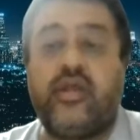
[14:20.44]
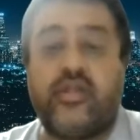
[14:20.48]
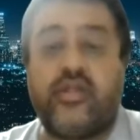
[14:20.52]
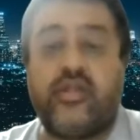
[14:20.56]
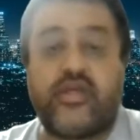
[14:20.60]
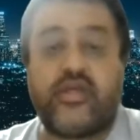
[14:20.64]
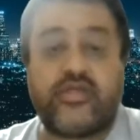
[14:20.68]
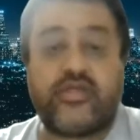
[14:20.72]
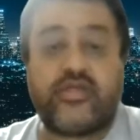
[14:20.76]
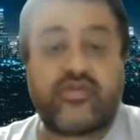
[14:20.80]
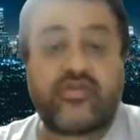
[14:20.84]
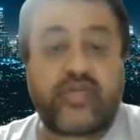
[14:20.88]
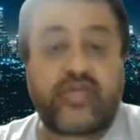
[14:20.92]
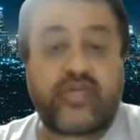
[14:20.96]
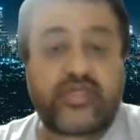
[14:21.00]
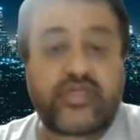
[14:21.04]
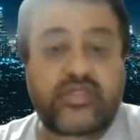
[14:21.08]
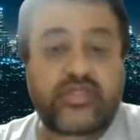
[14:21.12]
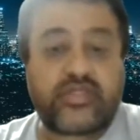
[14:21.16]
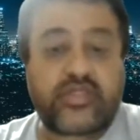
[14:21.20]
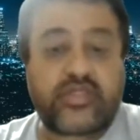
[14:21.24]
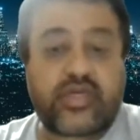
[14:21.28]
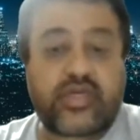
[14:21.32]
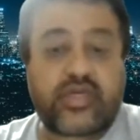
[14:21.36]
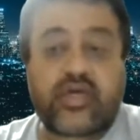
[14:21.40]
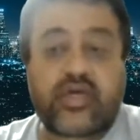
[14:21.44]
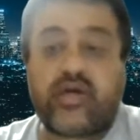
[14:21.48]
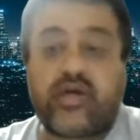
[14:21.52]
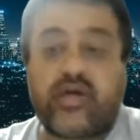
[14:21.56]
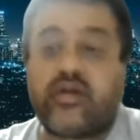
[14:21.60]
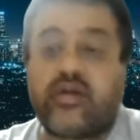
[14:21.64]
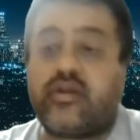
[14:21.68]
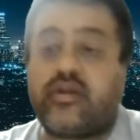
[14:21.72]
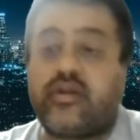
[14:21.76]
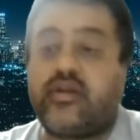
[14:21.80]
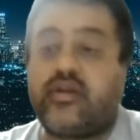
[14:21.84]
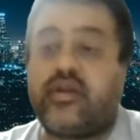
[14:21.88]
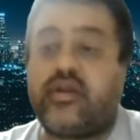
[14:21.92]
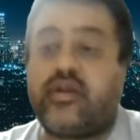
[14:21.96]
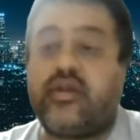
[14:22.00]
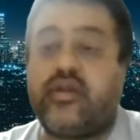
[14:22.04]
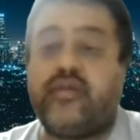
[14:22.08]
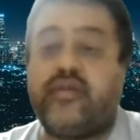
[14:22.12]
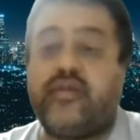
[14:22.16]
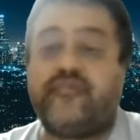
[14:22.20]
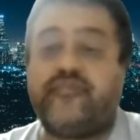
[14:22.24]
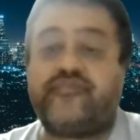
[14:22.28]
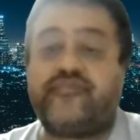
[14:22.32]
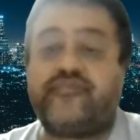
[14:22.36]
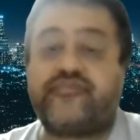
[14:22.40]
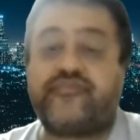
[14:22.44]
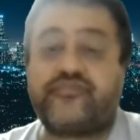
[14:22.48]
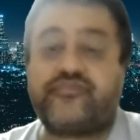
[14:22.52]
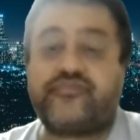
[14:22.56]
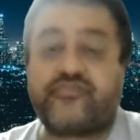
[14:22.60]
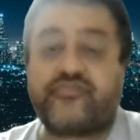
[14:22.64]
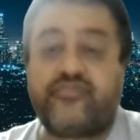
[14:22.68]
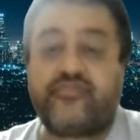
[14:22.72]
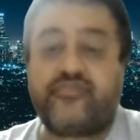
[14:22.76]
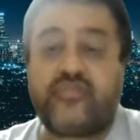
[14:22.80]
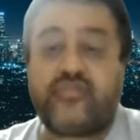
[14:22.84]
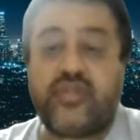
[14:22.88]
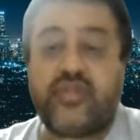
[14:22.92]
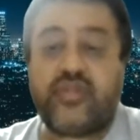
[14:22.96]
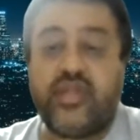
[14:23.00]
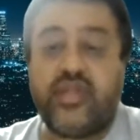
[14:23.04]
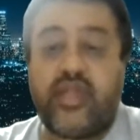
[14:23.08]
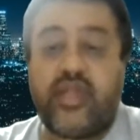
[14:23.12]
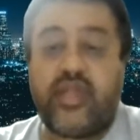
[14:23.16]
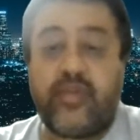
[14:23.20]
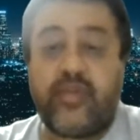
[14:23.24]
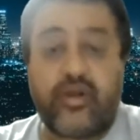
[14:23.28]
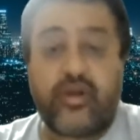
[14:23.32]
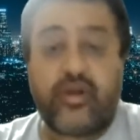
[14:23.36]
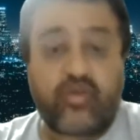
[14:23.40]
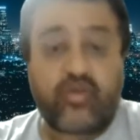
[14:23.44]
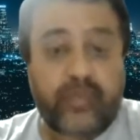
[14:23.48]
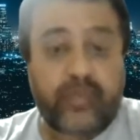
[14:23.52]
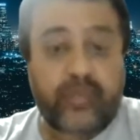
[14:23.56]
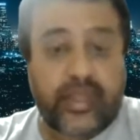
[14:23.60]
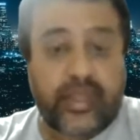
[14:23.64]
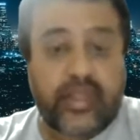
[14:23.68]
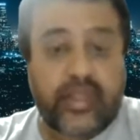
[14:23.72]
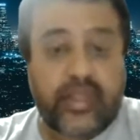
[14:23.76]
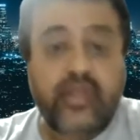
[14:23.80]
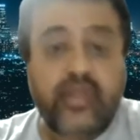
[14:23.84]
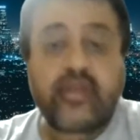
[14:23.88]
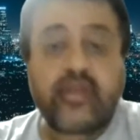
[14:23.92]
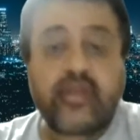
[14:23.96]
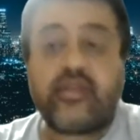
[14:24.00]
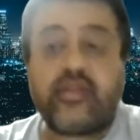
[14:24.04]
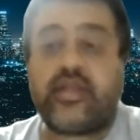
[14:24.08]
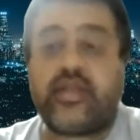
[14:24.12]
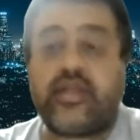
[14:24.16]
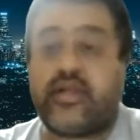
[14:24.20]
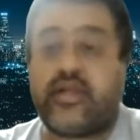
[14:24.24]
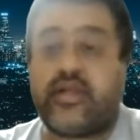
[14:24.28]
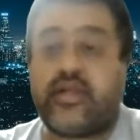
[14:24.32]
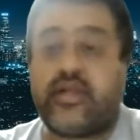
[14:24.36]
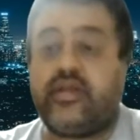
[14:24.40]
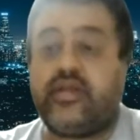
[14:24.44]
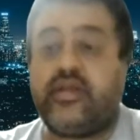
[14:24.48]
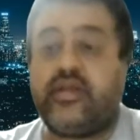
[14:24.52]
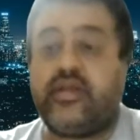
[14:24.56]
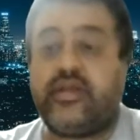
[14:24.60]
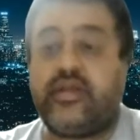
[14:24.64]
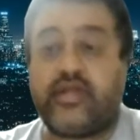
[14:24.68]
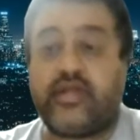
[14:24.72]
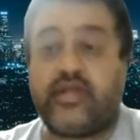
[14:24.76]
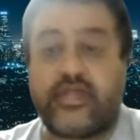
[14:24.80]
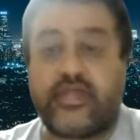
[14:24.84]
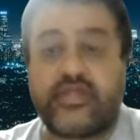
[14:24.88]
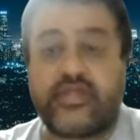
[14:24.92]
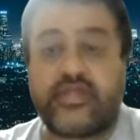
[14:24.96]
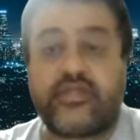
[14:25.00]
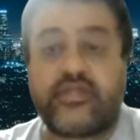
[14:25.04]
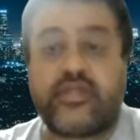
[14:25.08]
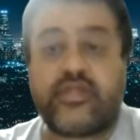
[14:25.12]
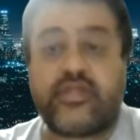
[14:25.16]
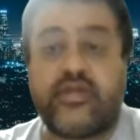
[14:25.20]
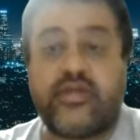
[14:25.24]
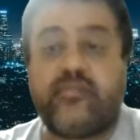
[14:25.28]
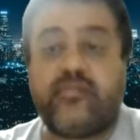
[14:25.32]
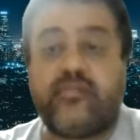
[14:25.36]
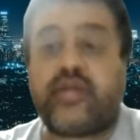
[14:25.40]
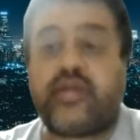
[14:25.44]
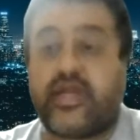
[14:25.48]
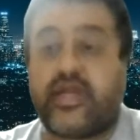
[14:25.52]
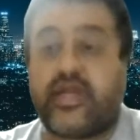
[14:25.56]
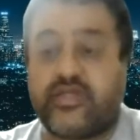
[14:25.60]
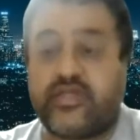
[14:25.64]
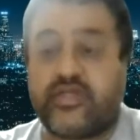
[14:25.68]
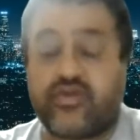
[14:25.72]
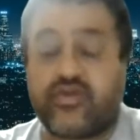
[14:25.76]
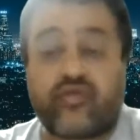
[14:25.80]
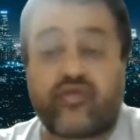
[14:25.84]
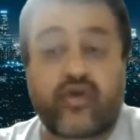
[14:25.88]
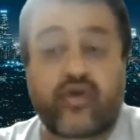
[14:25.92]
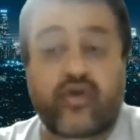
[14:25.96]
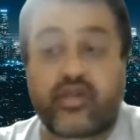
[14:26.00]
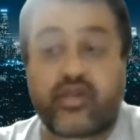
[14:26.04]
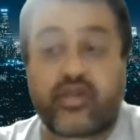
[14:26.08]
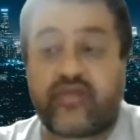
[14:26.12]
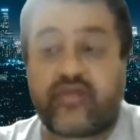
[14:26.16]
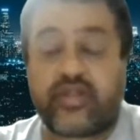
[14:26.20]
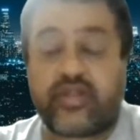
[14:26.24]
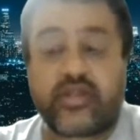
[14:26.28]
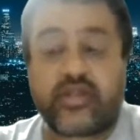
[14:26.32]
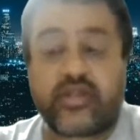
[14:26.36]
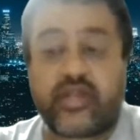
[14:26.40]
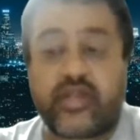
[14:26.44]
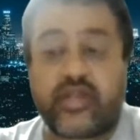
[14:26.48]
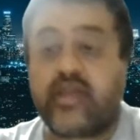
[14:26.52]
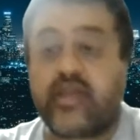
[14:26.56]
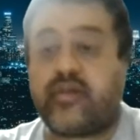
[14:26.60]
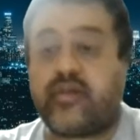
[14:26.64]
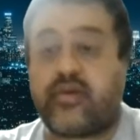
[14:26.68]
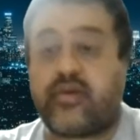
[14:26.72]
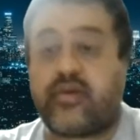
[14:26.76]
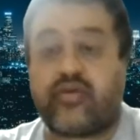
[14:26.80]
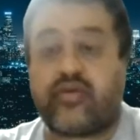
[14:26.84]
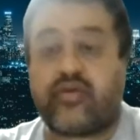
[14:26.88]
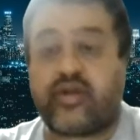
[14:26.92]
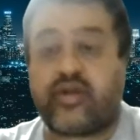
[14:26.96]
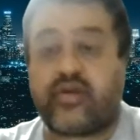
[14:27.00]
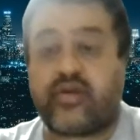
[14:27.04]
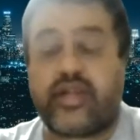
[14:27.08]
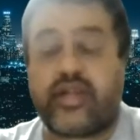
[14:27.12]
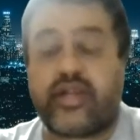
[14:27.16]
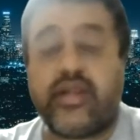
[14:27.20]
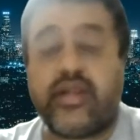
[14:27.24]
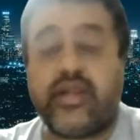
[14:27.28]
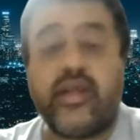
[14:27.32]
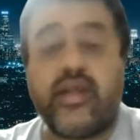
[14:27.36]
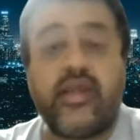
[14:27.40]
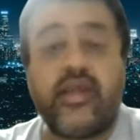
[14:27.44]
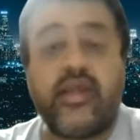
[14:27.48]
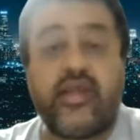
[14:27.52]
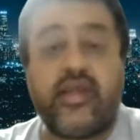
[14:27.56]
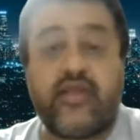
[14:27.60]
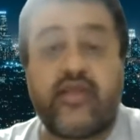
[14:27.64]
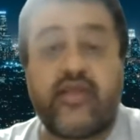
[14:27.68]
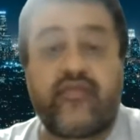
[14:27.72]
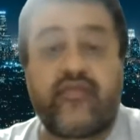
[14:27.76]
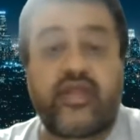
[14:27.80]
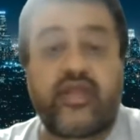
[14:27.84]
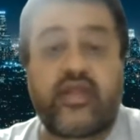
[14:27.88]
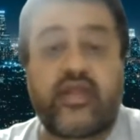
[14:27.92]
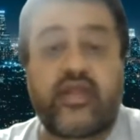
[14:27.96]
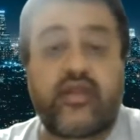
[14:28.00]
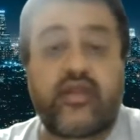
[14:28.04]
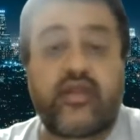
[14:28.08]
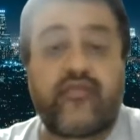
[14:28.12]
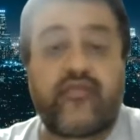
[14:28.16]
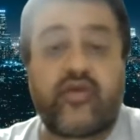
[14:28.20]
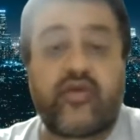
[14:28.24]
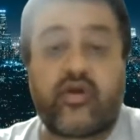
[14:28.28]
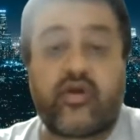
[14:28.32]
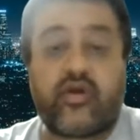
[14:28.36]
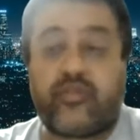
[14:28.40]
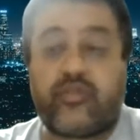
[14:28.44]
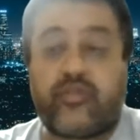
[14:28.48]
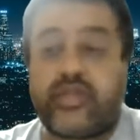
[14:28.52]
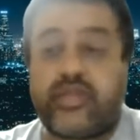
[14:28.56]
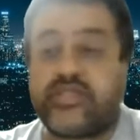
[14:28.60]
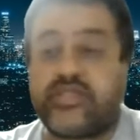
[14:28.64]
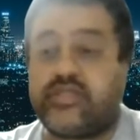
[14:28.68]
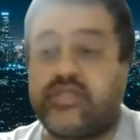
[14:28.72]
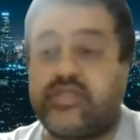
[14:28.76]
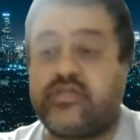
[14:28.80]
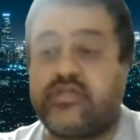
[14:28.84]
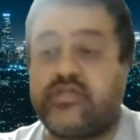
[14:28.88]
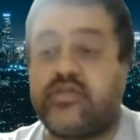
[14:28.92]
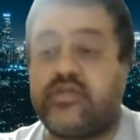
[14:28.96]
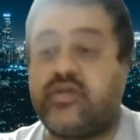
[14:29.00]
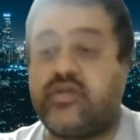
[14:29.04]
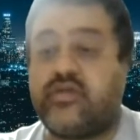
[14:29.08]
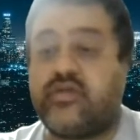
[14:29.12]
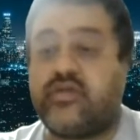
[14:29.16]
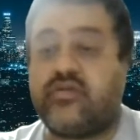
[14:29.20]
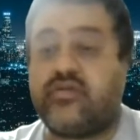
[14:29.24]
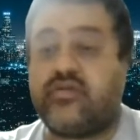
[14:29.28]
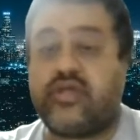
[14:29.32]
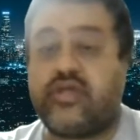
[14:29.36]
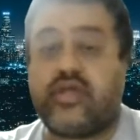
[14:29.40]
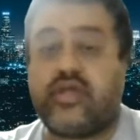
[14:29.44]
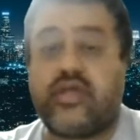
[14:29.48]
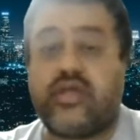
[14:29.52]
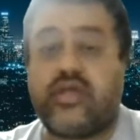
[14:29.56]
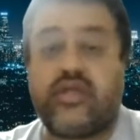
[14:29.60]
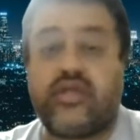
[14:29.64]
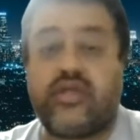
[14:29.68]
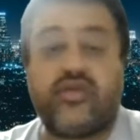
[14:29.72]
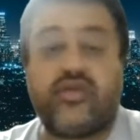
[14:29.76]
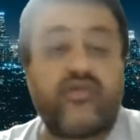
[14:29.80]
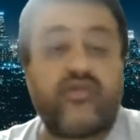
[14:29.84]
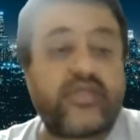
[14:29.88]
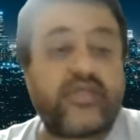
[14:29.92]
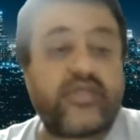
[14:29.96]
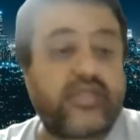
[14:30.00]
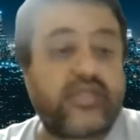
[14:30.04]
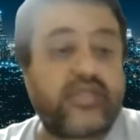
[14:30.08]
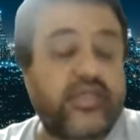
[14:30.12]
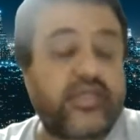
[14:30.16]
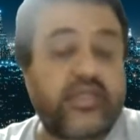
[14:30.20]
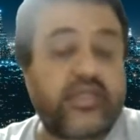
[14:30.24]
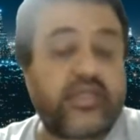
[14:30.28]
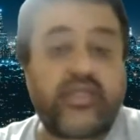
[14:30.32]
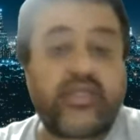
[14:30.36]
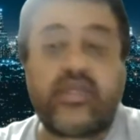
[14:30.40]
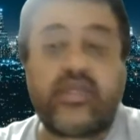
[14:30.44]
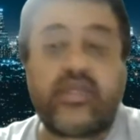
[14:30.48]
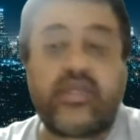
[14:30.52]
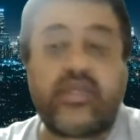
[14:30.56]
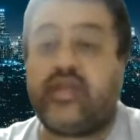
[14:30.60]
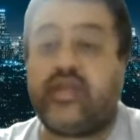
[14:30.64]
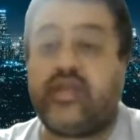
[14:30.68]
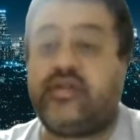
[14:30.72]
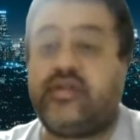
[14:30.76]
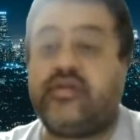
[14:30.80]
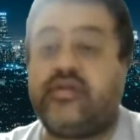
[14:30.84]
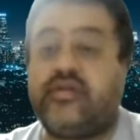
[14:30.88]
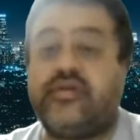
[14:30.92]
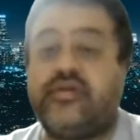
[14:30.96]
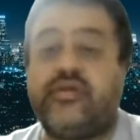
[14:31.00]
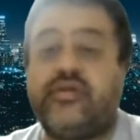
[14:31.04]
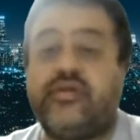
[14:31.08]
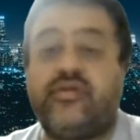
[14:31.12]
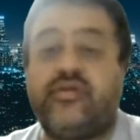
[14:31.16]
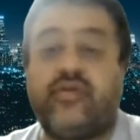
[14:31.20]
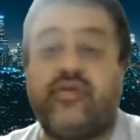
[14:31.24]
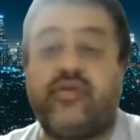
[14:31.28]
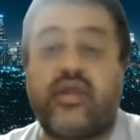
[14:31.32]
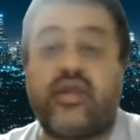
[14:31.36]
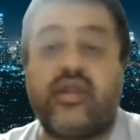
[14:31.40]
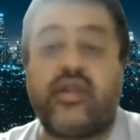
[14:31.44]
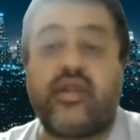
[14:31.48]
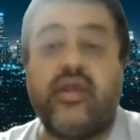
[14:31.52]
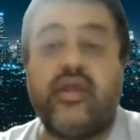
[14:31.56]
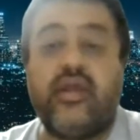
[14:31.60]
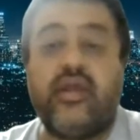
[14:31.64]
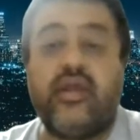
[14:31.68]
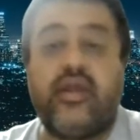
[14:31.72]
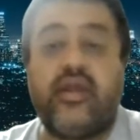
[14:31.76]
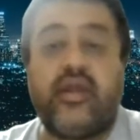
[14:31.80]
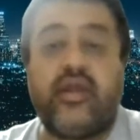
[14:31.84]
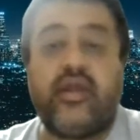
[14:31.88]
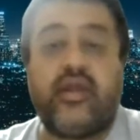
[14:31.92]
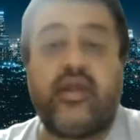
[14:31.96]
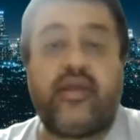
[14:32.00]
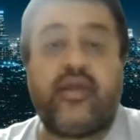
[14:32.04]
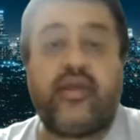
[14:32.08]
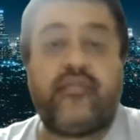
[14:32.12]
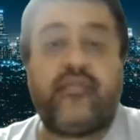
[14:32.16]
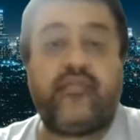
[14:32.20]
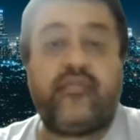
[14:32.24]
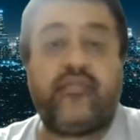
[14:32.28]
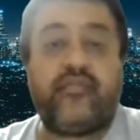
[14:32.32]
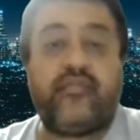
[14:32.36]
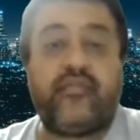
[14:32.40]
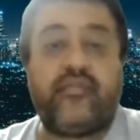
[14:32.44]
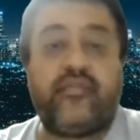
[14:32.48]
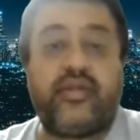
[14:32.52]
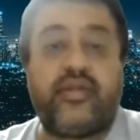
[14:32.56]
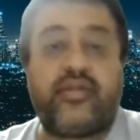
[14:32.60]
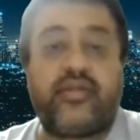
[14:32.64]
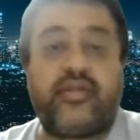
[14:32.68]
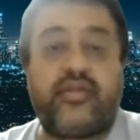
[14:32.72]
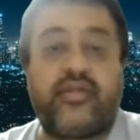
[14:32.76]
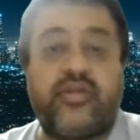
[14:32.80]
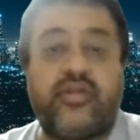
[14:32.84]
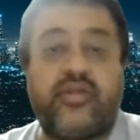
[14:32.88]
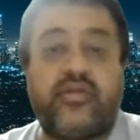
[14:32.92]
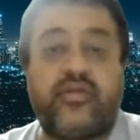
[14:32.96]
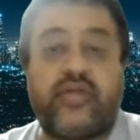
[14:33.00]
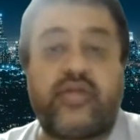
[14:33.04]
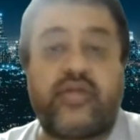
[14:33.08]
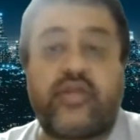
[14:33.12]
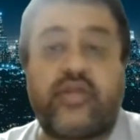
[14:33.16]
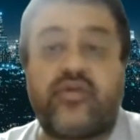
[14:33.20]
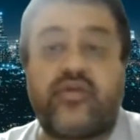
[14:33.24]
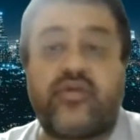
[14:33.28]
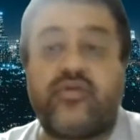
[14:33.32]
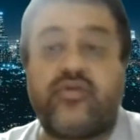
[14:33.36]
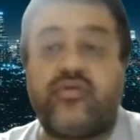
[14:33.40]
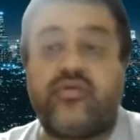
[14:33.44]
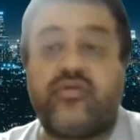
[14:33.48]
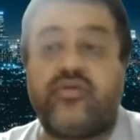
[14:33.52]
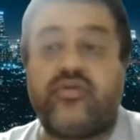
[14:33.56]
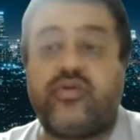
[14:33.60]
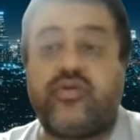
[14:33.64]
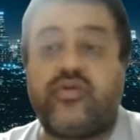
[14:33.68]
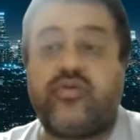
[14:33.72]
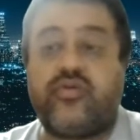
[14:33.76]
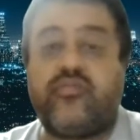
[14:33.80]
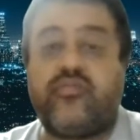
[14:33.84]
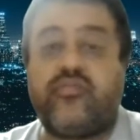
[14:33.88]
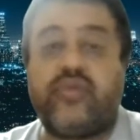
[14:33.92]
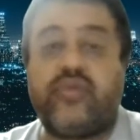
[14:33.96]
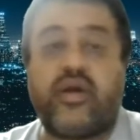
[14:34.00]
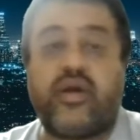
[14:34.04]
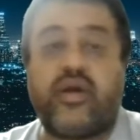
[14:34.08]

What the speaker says: the students are able to pay that increased price, or what they will think about it, right? If your place is near to the university, and you are trying to